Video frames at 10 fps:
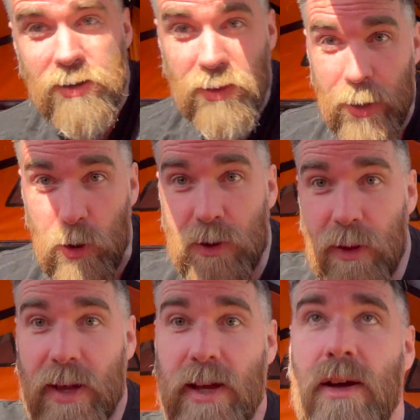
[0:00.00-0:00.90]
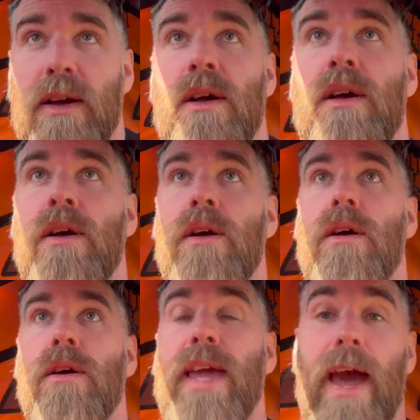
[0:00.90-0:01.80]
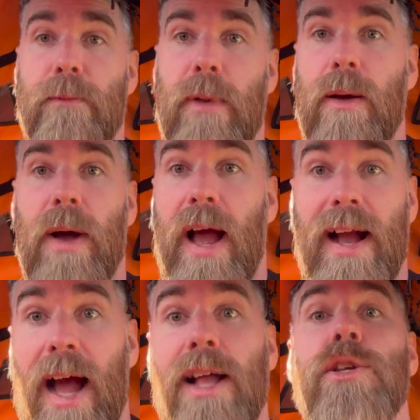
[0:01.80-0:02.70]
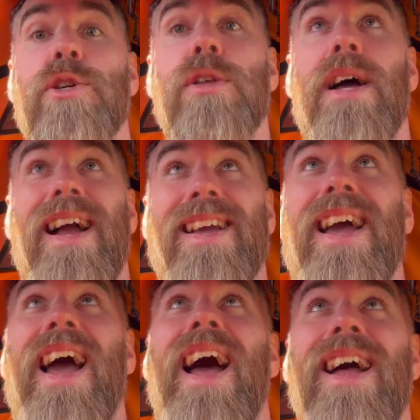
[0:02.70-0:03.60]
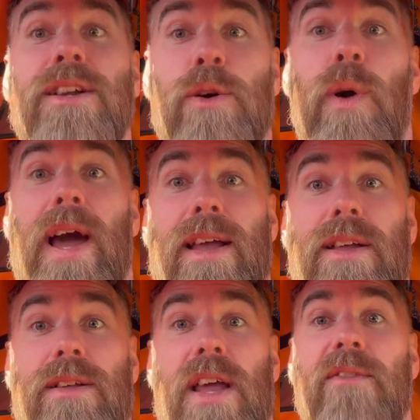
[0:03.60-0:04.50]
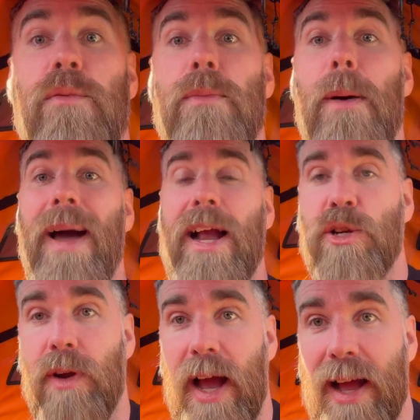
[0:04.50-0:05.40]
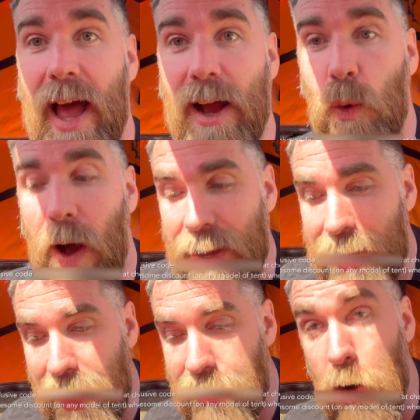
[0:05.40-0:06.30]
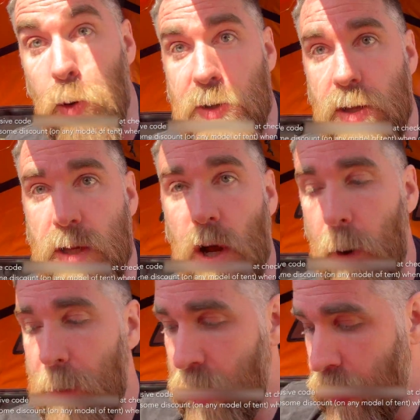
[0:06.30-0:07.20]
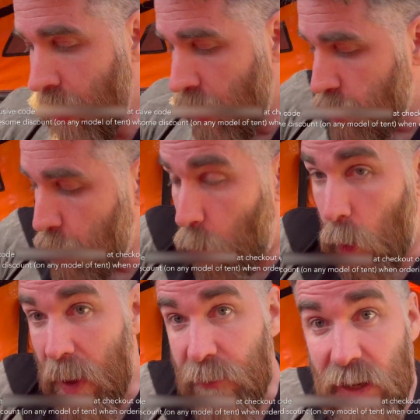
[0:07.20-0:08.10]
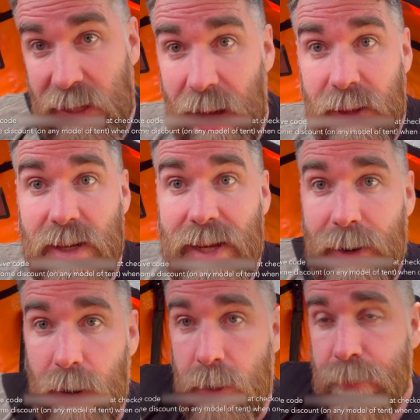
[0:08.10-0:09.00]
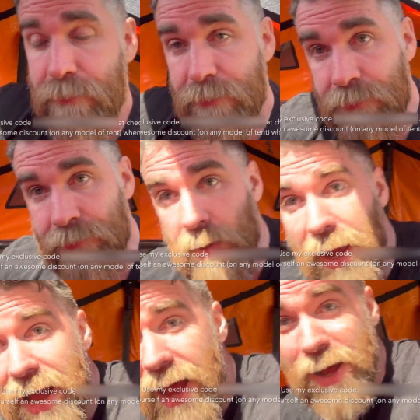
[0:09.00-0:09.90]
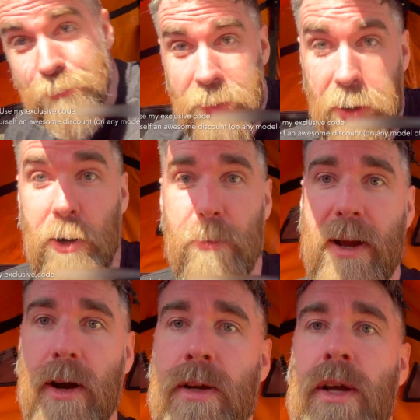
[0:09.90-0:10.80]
like under the, yeah, I can't touch I can't quite, even with my back straight, I can't quite get up to the top. So if you sit in the center, like I am, and you're bigger,